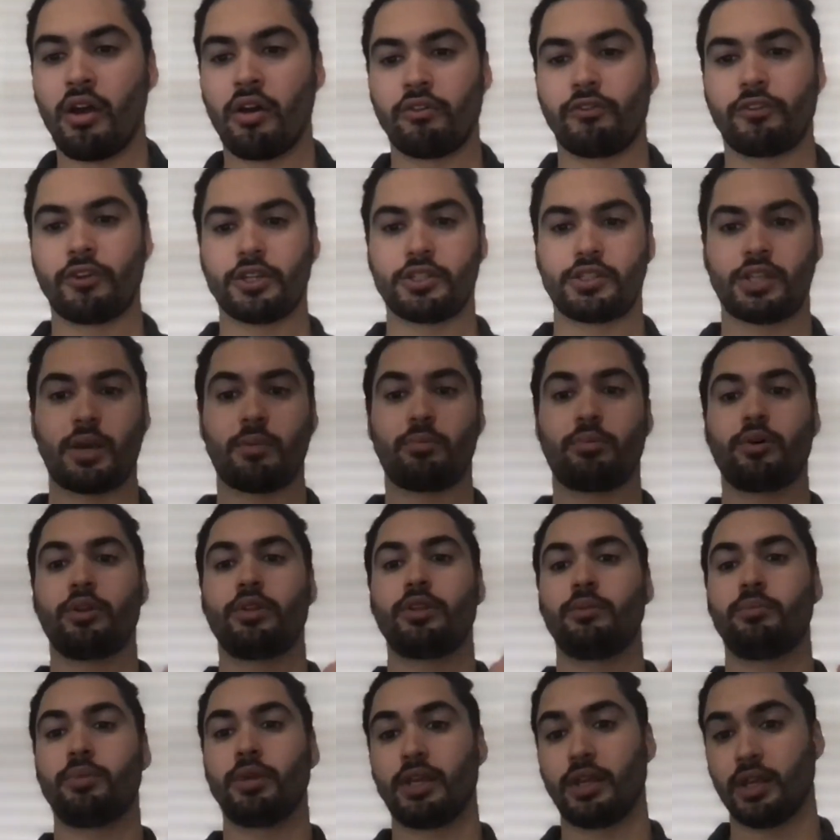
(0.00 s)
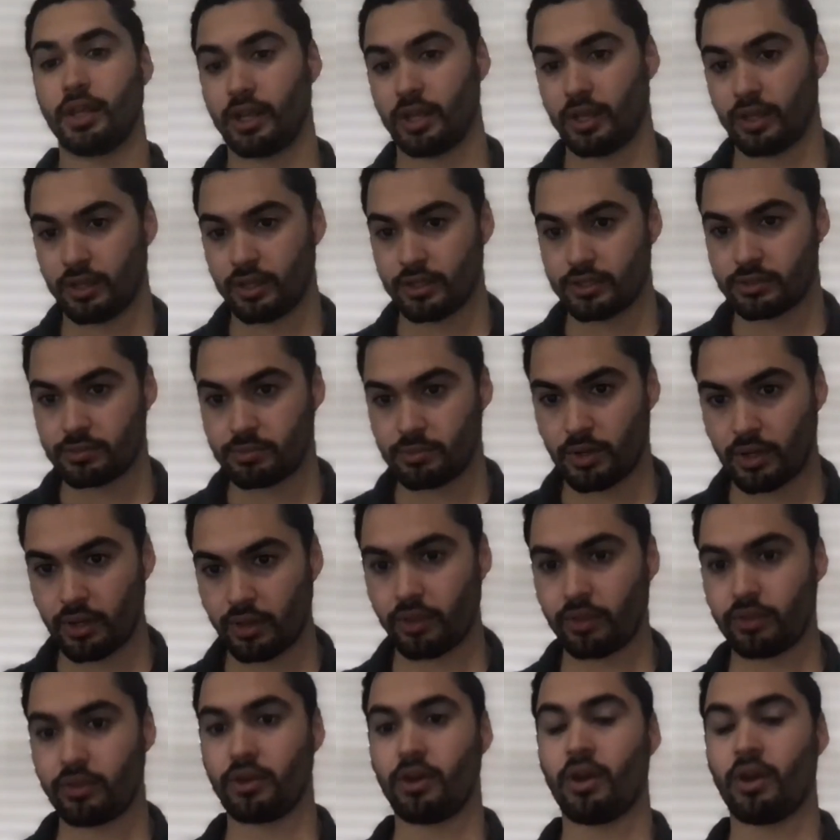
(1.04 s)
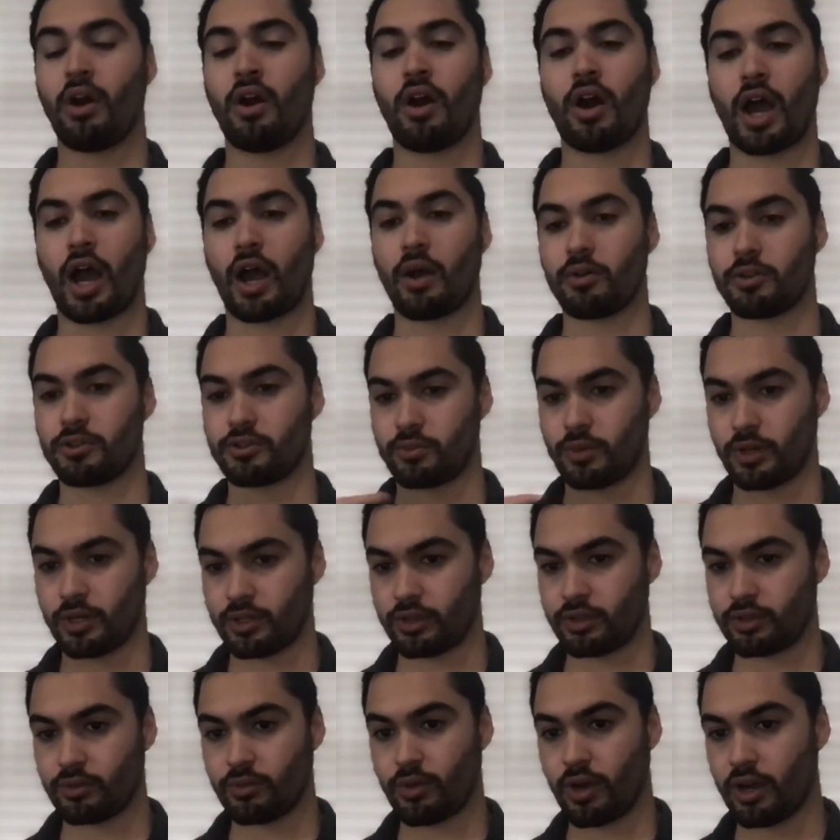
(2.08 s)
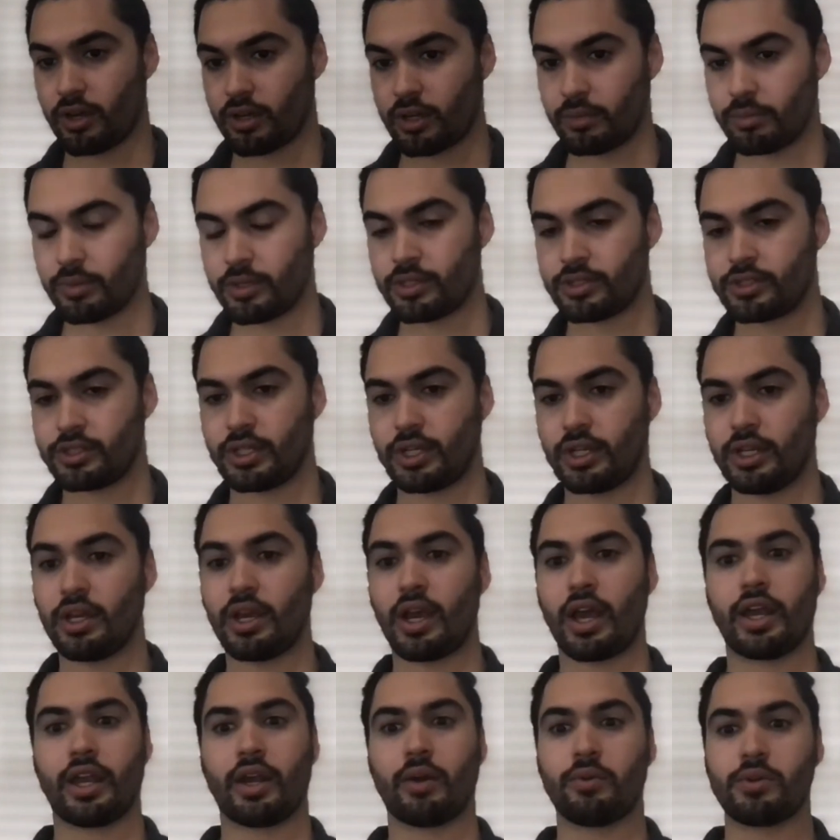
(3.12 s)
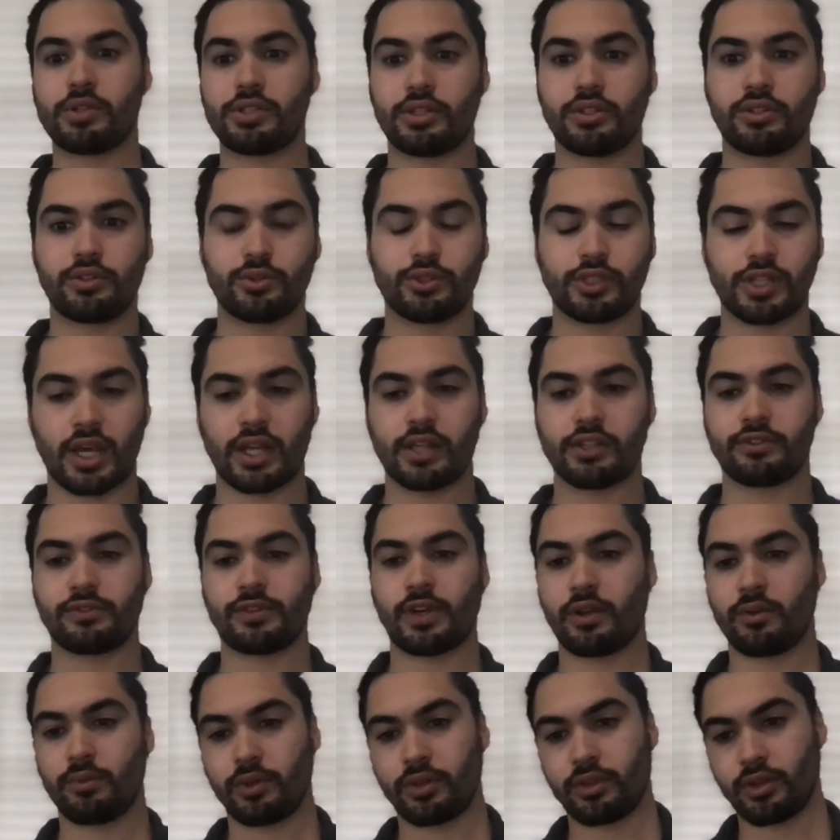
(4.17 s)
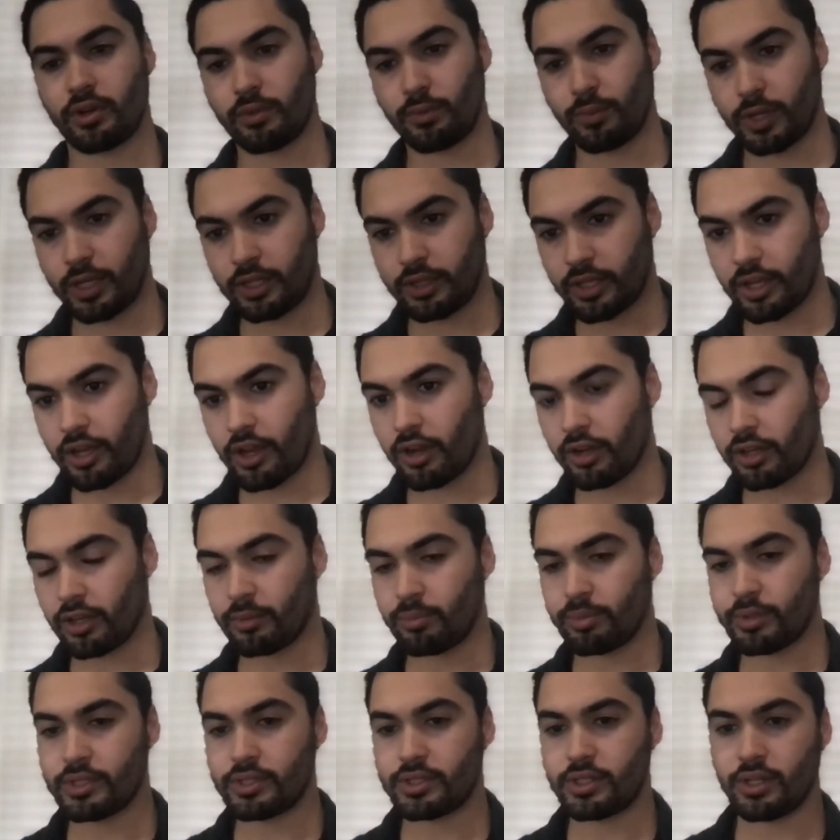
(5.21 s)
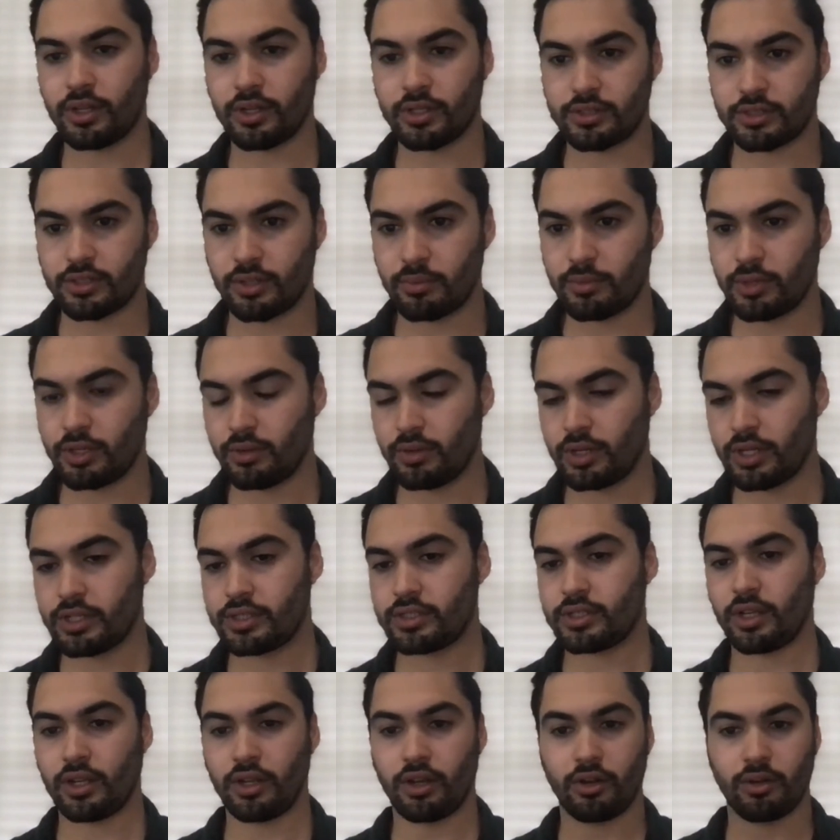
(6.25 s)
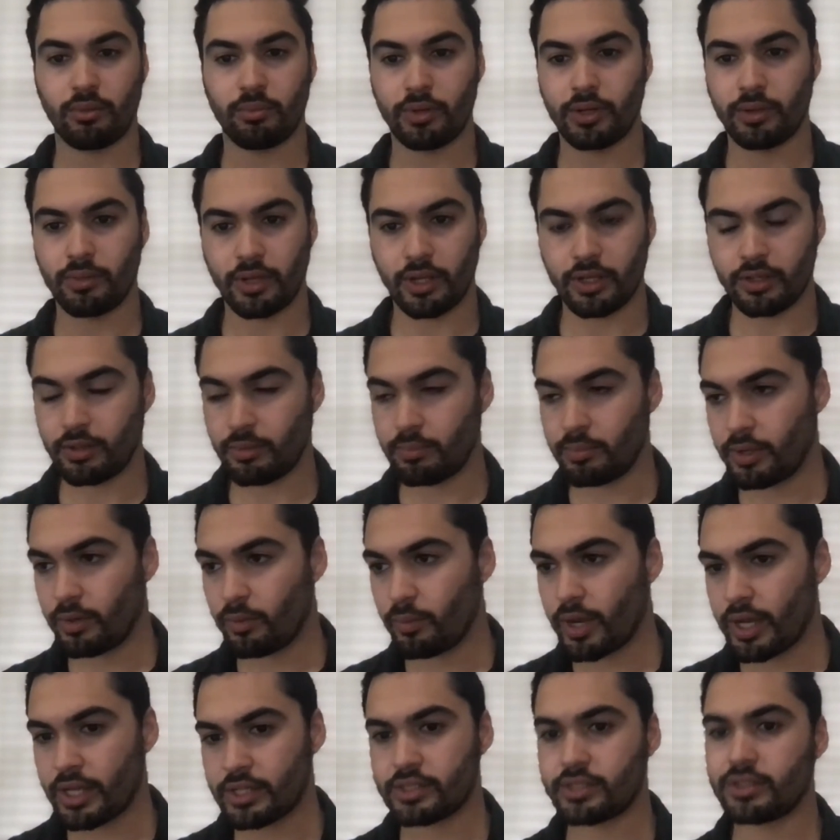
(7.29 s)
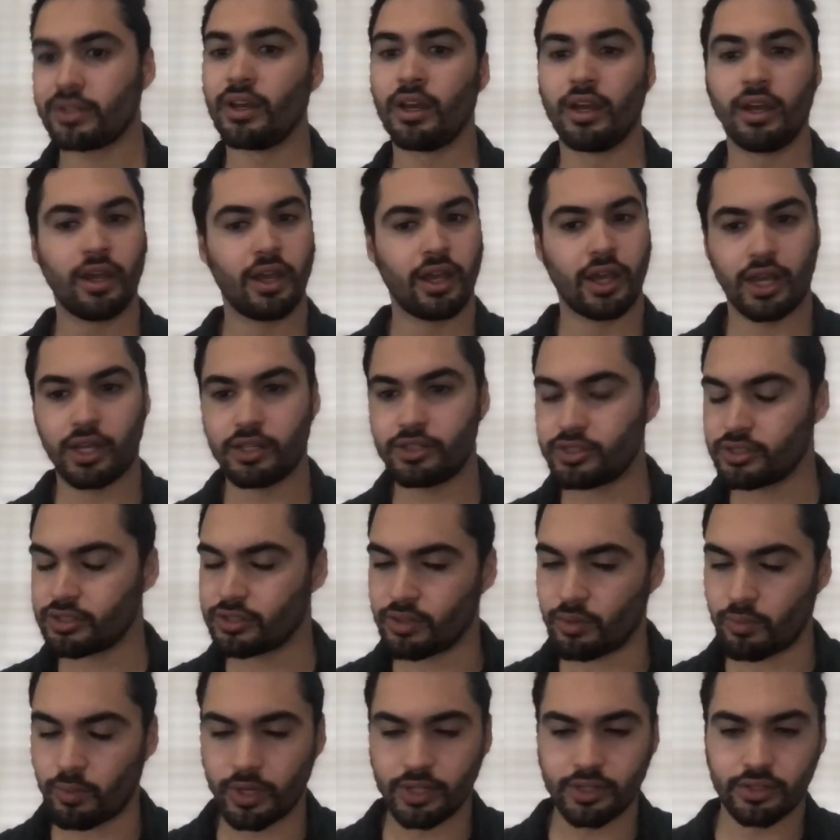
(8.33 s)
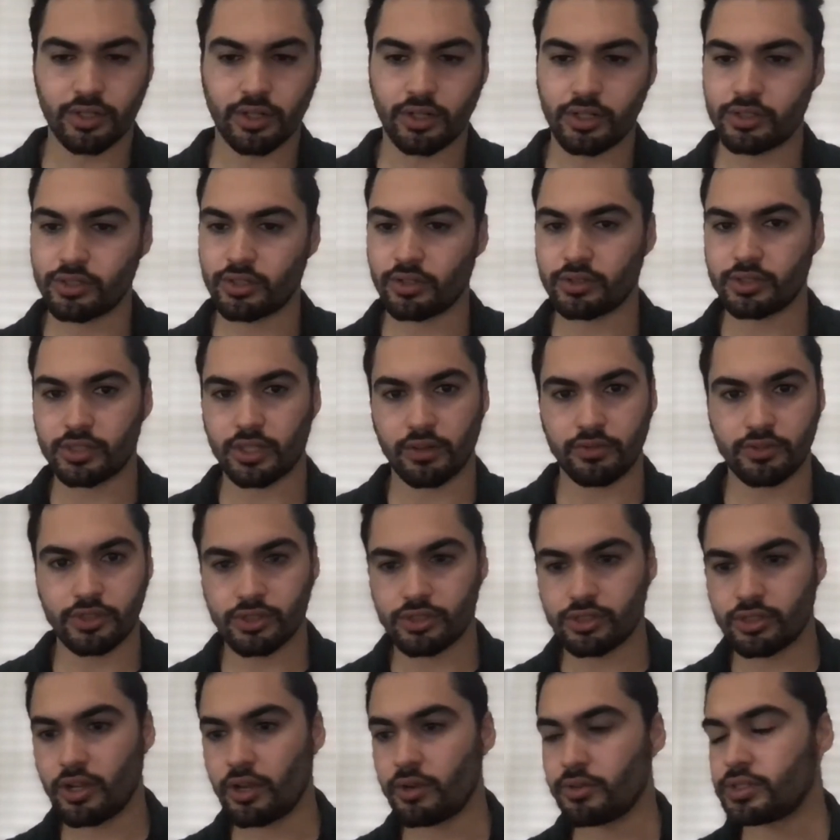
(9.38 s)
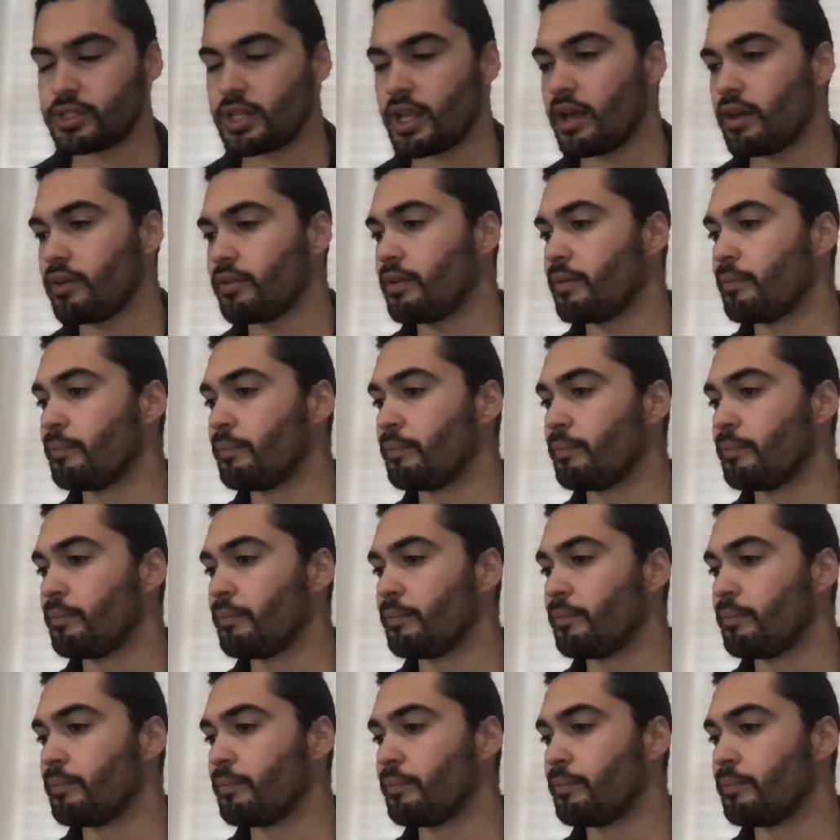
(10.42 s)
For example, at the beginning of this month, I was running through occupancy and I wasn't too satisfied with our weekday occupancy on some units, a little bit in the Midwest. It's just the winter, so stuff just slows down.